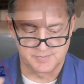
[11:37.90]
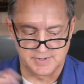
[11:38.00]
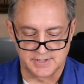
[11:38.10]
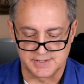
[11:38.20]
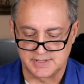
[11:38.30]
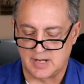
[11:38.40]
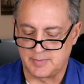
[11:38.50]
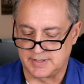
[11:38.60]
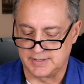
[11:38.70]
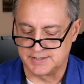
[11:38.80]
because
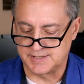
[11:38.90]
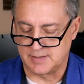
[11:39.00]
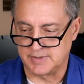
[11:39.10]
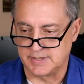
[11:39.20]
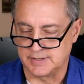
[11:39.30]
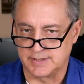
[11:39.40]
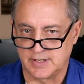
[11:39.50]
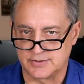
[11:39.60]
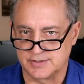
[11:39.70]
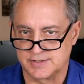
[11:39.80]
Comica had sent me
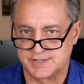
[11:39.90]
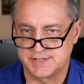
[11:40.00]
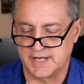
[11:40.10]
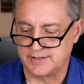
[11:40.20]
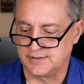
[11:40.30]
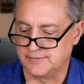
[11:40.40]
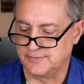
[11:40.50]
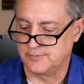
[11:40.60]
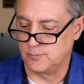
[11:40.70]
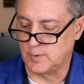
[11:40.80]
another set
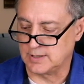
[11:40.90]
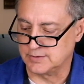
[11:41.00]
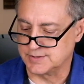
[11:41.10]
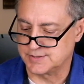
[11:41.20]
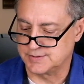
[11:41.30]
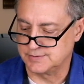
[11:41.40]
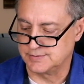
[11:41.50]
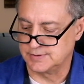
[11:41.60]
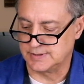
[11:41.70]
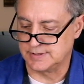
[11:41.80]
of wireless
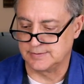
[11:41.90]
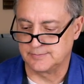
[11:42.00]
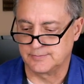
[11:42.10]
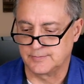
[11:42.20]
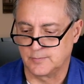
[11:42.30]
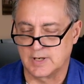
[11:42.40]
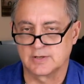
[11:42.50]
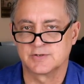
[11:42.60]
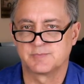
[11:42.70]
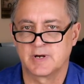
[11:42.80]
um,
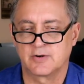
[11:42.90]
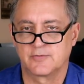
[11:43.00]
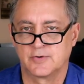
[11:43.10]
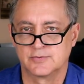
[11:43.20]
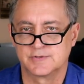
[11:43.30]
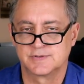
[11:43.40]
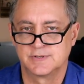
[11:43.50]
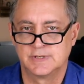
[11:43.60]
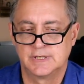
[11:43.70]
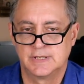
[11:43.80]
wireless microphones
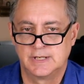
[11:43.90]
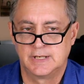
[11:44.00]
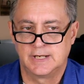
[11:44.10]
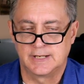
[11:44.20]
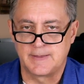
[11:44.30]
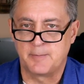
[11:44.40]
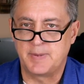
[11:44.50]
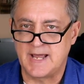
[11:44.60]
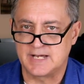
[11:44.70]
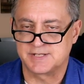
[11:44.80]
uh, in the
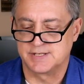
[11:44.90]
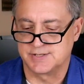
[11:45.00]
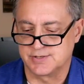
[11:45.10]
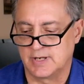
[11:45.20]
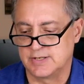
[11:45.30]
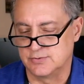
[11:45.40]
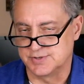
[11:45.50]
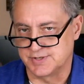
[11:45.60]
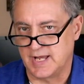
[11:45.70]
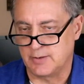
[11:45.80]
past, and so I
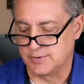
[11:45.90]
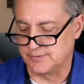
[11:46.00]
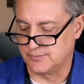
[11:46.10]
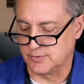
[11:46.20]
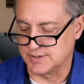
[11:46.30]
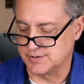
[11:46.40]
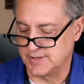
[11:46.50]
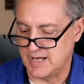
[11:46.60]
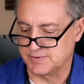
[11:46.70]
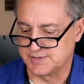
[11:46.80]
used that one for it. So
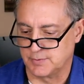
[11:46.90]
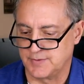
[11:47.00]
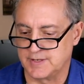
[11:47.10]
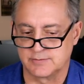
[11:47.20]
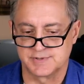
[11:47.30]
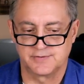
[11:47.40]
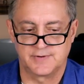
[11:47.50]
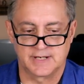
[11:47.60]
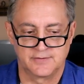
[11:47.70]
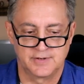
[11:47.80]
that was one thing that was
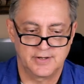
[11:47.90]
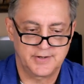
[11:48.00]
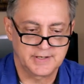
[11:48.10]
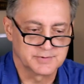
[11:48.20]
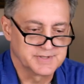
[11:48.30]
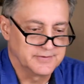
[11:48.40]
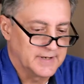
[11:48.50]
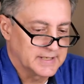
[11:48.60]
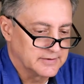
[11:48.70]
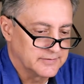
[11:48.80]
defective. The other thing that was
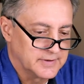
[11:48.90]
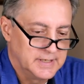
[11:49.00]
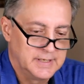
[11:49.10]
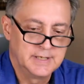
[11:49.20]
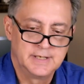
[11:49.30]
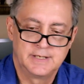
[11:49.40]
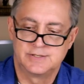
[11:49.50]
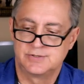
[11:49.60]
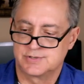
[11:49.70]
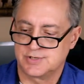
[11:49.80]
defective
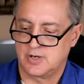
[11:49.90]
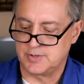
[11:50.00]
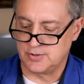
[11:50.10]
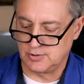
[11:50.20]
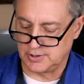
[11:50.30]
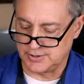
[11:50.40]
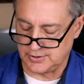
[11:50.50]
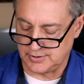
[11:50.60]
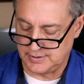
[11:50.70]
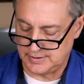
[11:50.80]
is you saw me
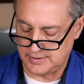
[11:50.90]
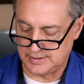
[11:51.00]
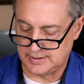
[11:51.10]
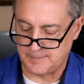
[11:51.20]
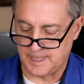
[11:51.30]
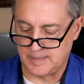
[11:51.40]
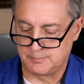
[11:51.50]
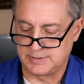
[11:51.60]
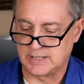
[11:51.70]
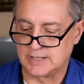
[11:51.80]
earlier um,
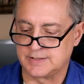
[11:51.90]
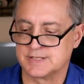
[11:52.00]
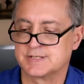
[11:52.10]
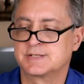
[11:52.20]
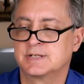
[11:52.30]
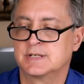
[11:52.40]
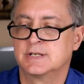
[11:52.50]
plug this